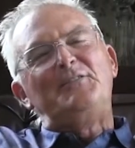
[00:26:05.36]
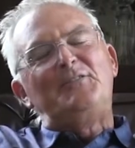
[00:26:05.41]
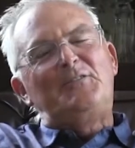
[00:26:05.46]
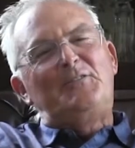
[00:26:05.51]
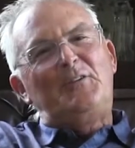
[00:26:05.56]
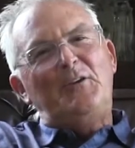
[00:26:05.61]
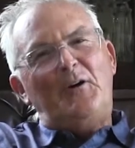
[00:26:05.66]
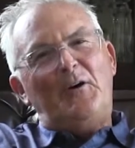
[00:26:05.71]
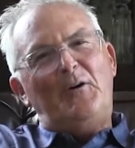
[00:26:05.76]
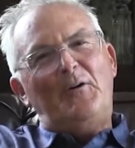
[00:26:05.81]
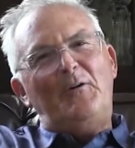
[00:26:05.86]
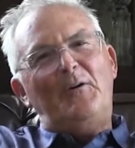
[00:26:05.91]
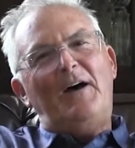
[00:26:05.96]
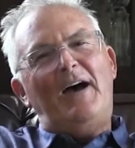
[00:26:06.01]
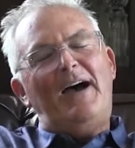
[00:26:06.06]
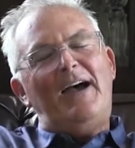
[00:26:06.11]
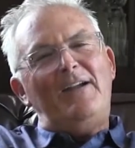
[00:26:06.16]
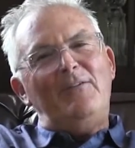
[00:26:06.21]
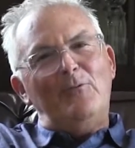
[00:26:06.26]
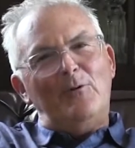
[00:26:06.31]
so, so
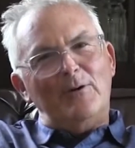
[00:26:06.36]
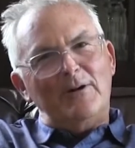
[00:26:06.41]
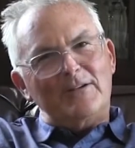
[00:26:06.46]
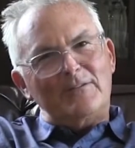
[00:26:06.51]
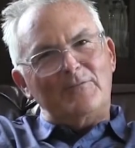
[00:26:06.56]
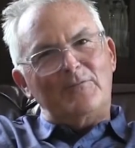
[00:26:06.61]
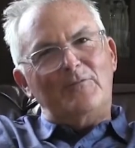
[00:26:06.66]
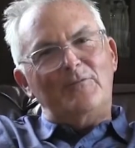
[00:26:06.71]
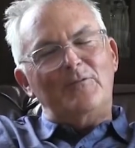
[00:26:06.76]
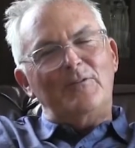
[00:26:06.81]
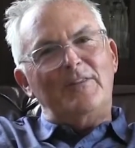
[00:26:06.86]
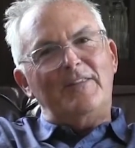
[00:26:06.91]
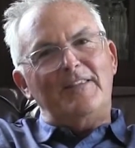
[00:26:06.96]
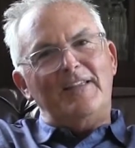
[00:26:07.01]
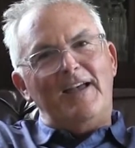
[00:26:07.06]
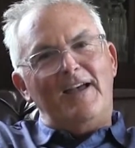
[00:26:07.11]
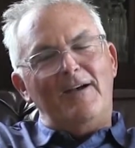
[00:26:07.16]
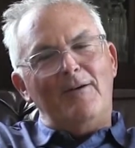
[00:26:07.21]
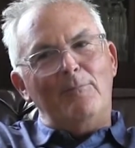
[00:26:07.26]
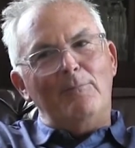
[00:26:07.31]
I worked for
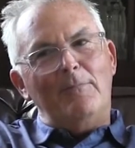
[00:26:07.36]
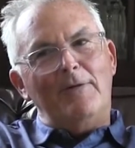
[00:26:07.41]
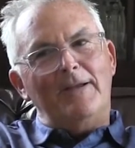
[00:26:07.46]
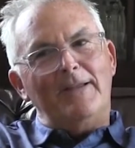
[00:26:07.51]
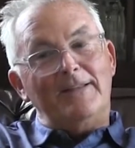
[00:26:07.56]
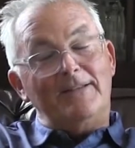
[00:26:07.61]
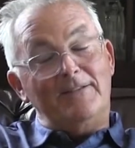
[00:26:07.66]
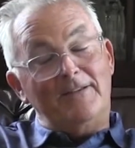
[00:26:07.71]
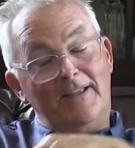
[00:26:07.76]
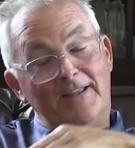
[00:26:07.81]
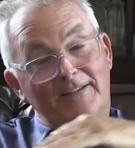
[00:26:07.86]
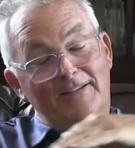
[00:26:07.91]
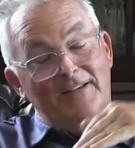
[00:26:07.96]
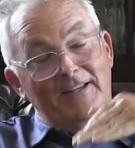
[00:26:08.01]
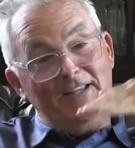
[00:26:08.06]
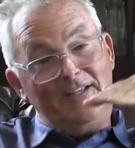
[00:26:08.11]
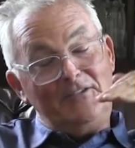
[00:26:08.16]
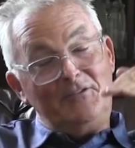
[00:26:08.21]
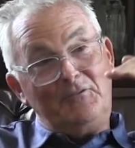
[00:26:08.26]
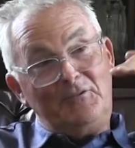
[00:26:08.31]
them in, in,
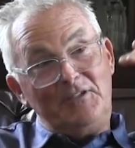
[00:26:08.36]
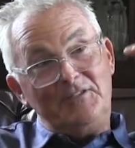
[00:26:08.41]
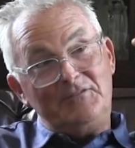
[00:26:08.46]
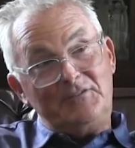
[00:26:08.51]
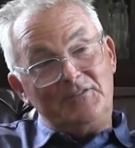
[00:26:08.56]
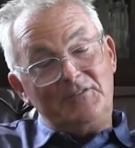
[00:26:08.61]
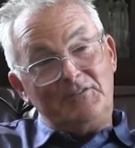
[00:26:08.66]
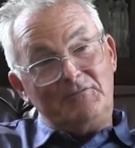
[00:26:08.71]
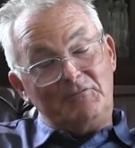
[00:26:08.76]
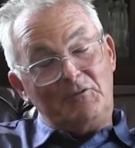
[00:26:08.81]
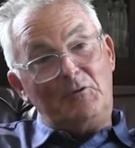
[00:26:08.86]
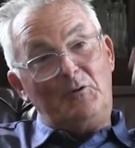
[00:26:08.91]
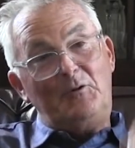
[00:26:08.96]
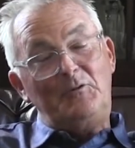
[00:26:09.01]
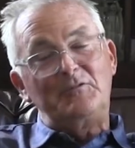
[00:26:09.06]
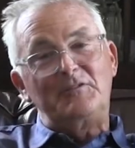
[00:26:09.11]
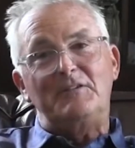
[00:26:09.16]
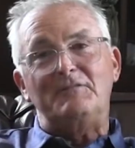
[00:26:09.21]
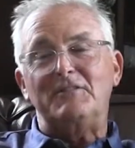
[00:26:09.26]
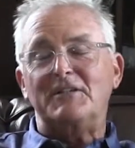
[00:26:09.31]
increasing
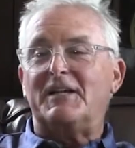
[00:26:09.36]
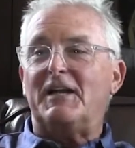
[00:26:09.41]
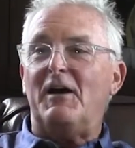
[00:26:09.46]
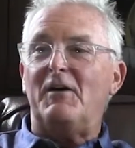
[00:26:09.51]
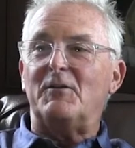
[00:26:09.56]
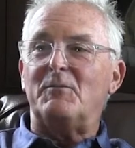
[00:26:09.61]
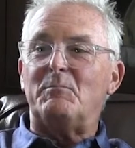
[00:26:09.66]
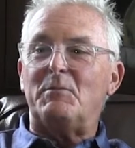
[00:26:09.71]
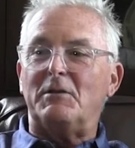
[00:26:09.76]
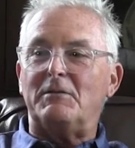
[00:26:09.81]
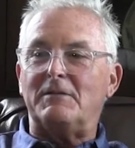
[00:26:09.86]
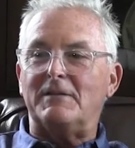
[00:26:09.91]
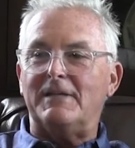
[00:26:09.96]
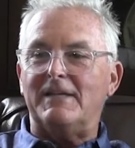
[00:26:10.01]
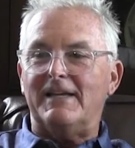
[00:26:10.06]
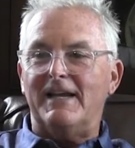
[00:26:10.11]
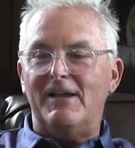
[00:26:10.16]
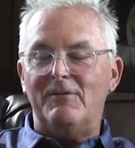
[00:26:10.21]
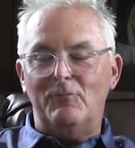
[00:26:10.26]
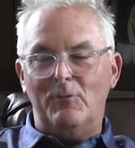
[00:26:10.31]
roles of
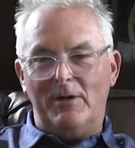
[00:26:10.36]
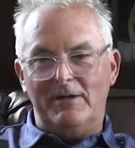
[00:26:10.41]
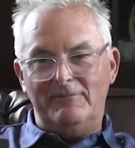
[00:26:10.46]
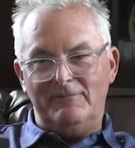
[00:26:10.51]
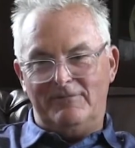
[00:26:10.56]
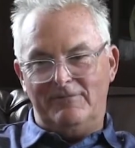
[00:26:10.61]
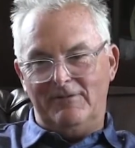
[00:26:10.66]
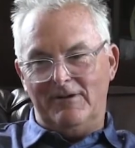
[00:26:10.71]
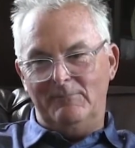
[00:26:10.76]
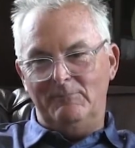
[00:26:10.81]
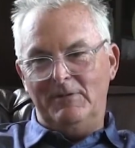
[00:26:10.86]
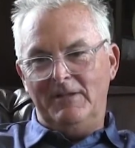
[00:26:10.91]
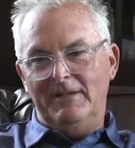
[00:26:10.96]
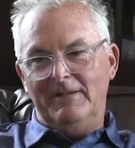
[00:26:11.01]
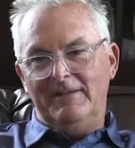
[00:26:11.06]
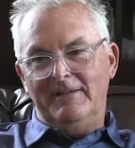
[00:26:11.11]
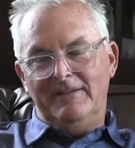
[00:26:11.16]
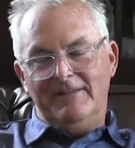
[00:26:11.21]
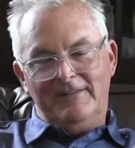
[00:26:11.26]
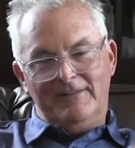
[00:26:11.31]
accountability. I went from
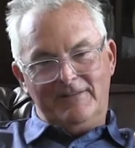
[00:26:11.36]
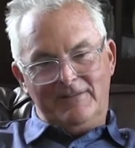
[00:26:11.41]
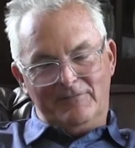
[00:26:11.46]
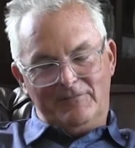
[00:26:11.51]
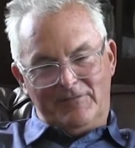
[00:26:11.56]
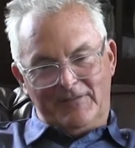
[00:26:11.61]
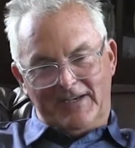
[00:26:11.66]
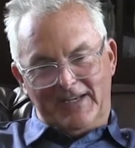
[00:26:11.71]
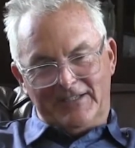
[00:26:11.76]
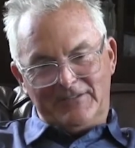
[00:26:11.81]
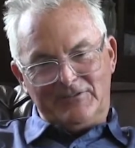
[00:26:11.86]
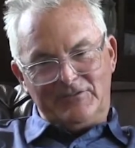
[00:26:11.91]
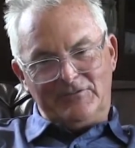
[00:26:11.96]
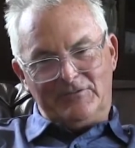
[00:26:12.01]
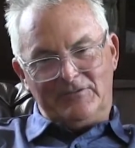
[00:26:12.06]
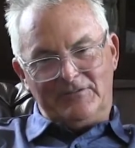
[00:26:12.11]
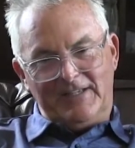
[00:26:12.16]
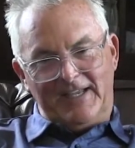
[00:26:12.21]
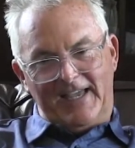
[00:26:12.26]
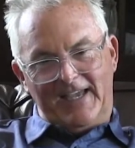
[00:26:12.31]
the
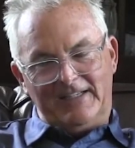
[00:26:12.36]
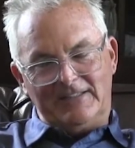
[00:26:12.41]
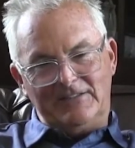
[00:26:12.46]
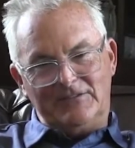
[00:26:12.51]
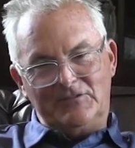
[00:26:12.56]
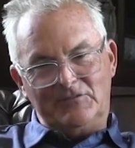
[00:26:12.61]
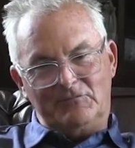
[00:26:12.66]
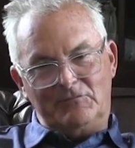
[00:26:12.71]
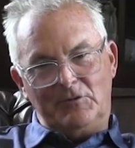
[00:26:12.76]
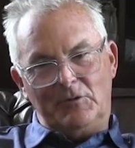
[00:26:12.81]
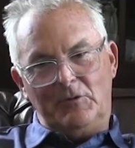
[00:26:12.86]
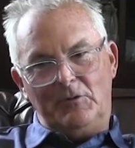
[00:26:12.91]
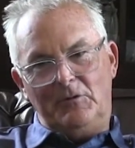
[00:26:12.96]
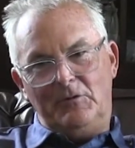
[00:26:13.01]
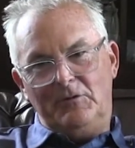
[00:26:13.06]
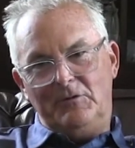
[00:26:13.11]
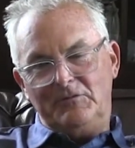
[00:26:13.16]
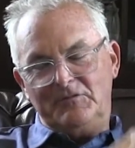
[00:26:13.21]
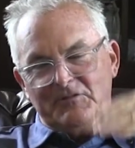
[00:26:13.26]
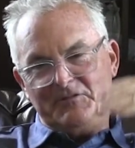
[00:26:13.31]
financial analyst
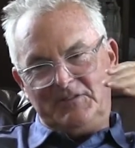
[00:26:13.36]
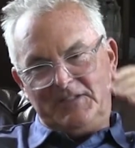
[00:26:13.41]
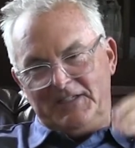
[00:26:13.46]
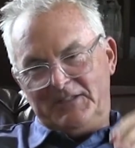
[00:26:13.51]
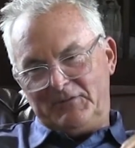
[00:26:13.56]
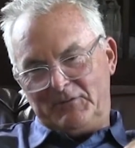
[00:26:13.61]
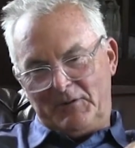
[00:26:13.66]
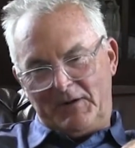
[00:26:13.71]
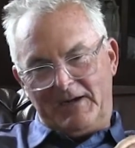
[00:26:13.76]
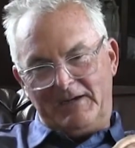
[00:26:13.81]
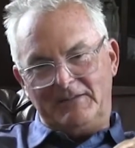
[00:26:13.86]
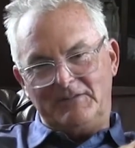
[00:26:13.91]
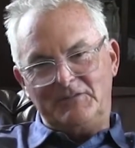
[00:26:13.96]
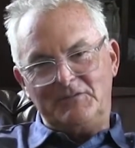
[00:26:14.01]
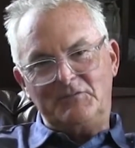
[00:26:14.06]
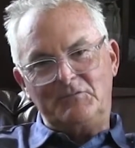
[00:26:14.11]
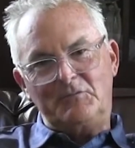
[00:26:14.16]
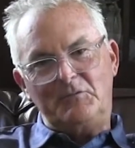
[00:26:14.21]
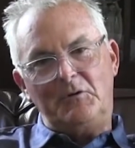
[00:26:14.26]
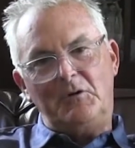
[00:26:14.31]
role, senior
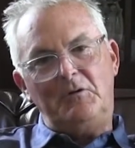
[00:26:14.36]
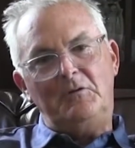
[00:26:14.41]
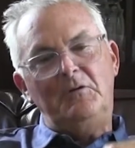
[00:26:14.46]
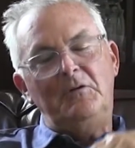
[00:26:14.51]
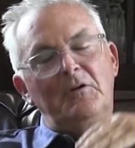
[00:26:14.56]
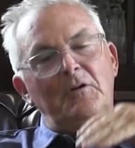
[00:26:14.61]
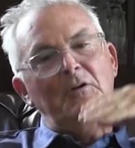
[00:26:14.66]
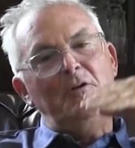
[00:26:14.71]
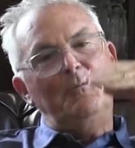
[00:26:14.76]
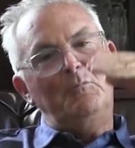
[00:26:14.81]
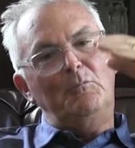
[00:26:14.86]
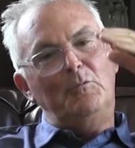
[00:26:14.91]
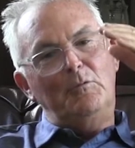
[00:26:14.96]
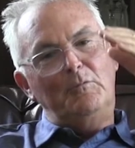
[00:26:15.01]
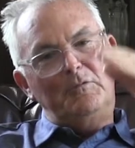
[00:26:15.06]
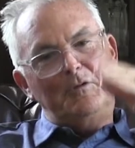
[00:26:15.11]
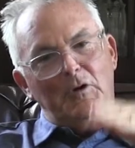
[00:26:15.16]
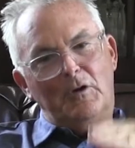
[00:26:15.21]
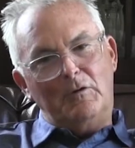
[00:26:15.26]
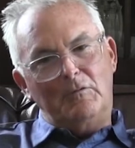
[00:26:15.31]
analyst role,
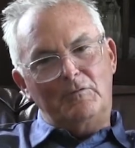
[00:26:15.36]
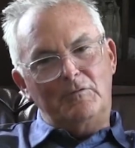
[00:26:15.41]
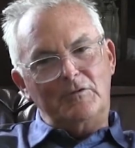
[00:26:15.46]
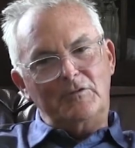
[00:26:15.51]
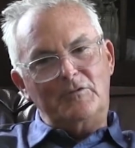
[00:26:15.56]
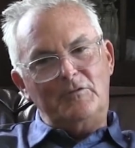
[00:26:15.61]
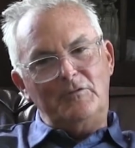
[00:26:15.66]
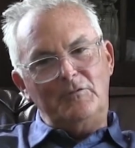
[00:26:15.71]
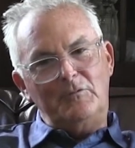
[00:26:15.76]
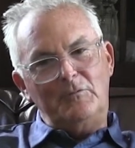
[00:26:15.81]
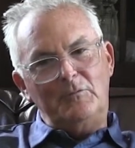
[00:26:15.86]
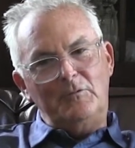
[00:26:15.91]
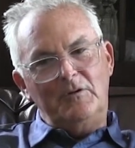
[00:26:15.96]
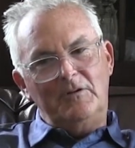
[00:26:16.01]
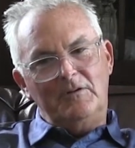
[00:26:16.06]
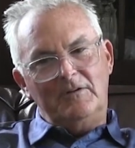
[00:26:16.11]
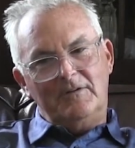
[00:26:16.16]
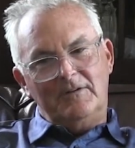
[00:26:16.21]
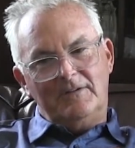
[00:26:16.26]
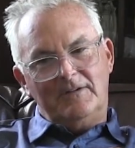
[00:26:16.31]
moved over to,
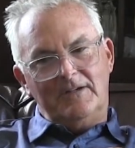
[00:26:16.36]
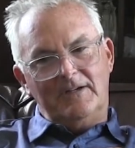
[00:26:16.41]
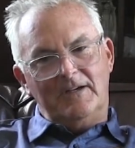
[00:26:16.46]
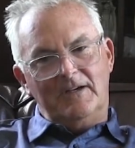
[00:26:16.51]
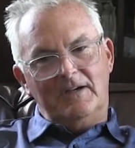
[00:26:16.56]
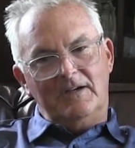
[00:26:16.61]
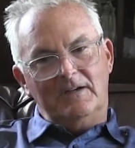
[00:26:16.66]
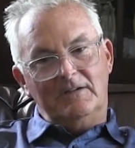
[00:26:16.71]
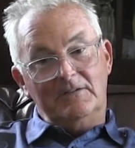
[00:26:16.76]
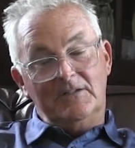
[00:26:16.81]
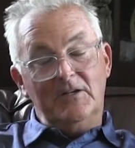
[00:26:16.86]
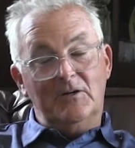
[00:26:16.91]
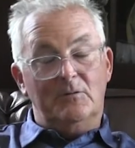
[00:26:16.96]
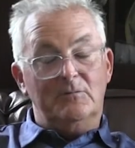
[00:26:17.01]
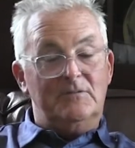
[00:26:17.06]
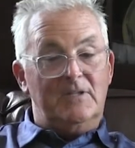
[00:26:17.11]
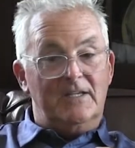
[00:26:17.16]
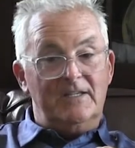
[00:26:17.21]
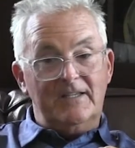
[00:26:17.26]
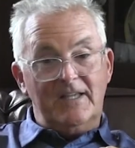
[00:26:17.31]
uh, you
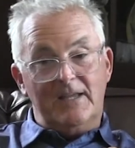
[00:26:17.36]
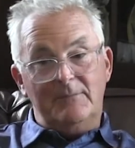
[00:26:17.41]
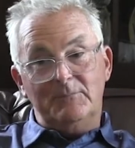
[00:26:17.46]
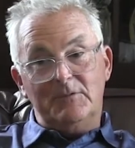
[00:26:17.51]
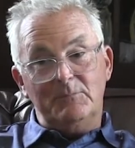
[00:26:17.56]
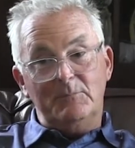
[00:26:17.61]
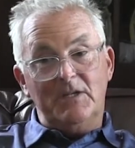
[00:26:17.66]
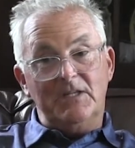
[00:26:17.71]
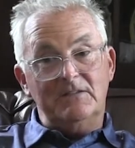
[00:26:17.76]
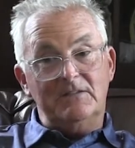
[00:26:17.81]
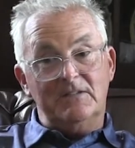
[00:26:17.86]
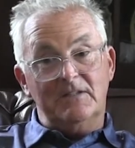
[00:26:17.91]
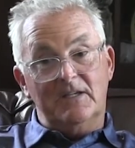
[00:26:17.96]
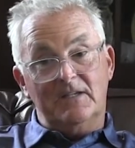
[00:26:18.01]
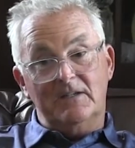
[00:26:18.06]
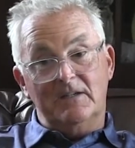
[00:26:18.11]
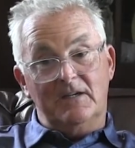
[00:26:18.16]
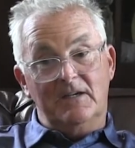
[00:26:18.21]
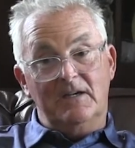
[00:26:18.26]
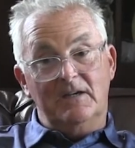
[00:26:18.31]
know, they came to me and
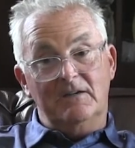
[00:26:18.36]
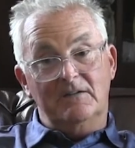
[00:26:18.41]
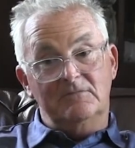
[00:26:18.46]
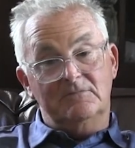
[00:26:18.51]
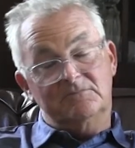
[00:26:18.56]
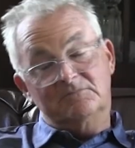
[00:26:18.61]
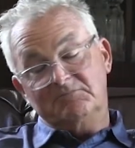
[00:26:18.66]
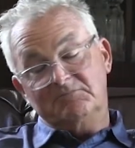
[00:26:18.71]
said, uh,